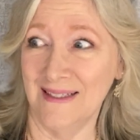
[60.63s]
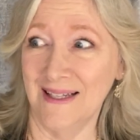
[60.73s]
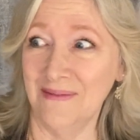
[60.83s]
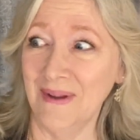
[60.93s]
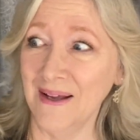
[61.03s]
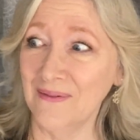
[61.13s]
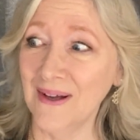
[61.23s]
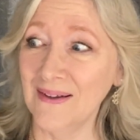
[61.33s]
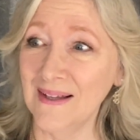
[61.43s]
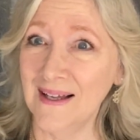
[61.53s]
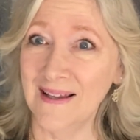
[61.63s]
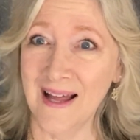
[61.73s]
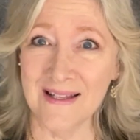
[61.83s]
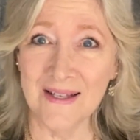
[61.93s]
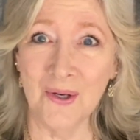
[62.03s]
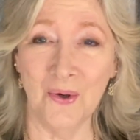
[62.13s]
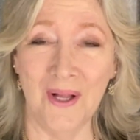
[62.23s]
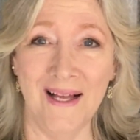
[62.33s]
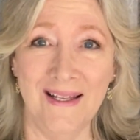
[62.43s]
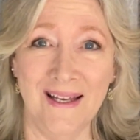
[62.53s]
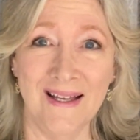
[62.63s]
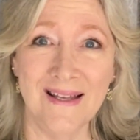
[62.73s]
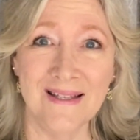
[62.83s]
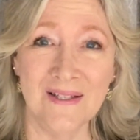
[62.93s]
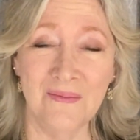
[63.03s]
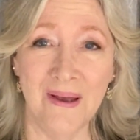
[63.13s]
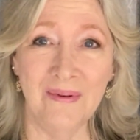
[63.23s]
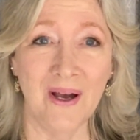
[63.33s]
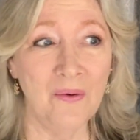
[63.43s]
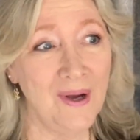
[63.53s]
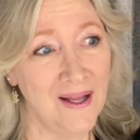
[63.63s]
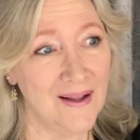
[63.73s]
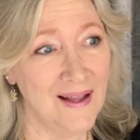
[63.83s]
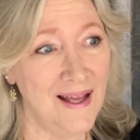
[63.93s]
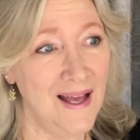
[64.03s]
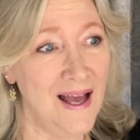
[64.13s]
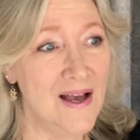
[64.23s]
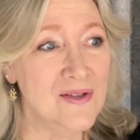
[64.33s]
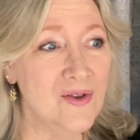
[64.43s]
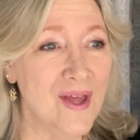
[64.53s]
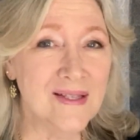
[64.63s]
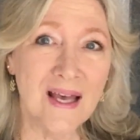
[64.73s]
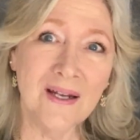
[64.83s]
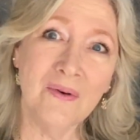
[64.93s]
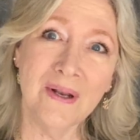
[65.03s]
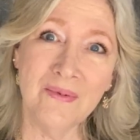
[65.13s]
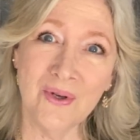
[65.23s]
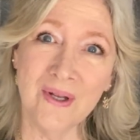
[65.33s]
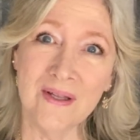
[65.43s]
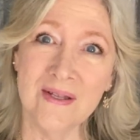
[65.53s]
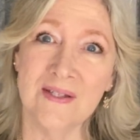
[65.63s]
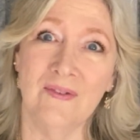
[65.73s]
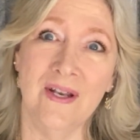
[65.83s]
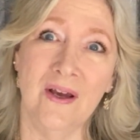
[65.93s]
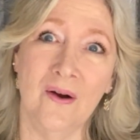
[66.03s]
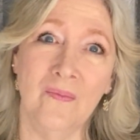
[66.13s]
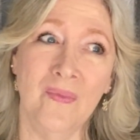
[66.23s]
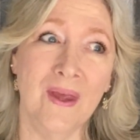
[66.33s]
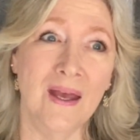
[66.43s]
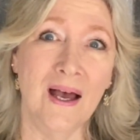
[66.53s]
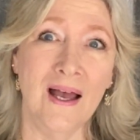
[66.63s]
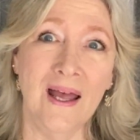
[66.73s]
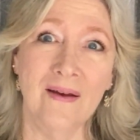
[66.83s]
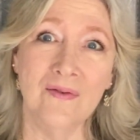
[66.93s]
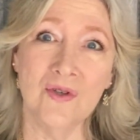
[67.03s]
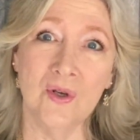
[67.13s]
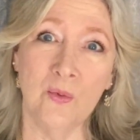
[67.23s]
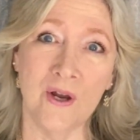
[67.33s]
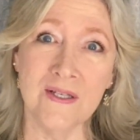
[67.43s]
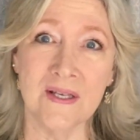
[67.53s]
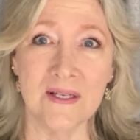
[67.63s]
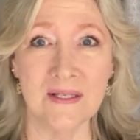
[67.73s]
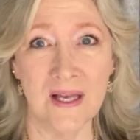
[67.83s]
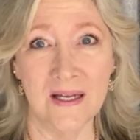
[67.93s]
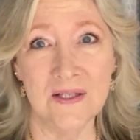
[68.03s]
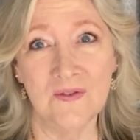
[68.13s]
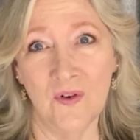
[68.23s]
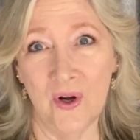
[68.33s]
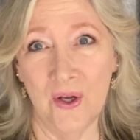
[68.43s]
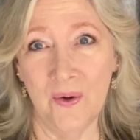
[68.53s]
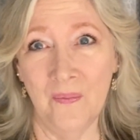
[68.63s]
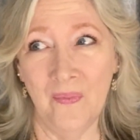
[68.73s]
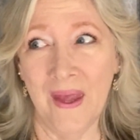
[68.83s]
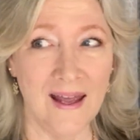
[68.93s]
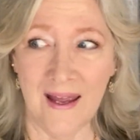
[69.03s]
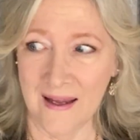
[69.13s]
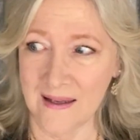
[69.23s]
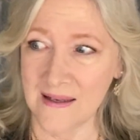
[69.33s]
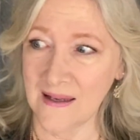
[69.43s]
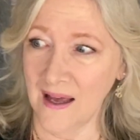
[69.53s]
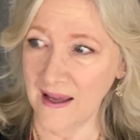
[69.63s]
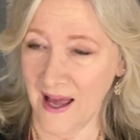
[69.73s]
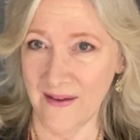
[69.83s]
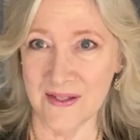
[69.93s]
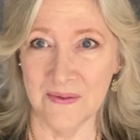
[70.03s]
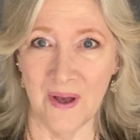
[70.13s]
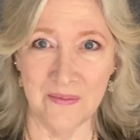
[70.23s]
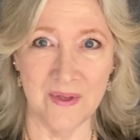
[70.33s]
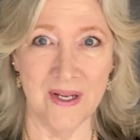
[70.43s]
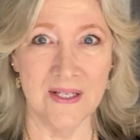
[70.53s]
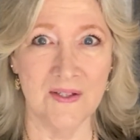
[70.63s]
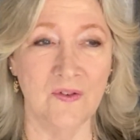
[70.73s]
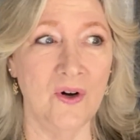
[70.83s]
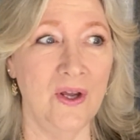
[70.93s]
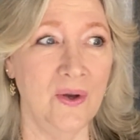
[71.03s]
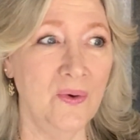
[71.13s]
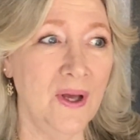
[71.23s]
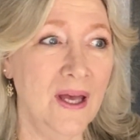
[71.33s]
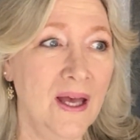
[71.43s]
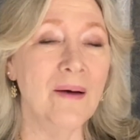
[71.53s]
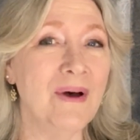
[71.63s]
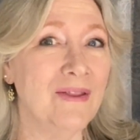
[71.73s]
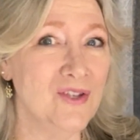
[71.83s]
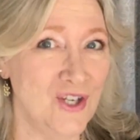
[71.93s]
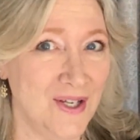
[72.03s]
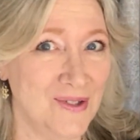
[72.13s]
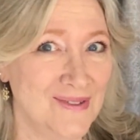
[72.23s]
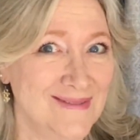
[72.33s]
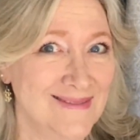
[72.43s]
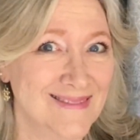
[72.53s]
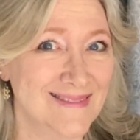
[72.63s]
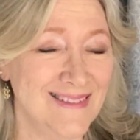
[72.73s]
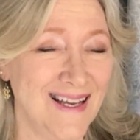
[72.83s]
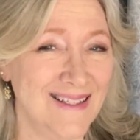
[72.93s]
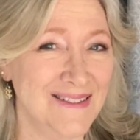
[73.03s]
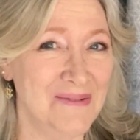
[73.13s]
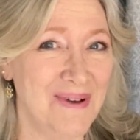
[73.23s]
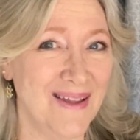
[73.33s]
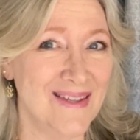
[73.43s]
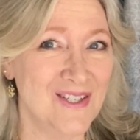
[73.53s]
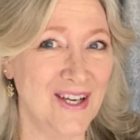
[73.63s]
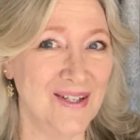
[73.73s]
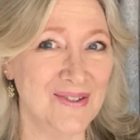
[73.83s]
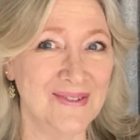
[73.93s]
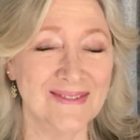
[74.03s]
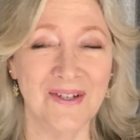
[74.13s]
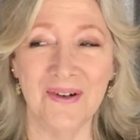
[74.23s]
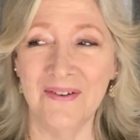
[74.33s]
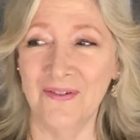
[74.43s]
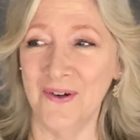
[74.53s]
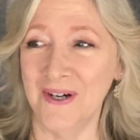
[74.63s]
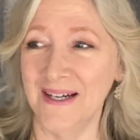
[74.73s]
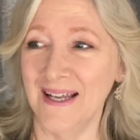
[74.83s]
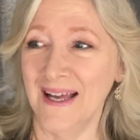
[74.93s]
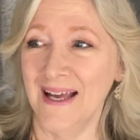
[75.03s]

And I'm like, well, that's a cool idea, so maybe I will. So that's kind of what I'm doing in this video. I have 2 bracelet designs for you, and I have some updates for you about the channel. Yeah, about the channel going forward,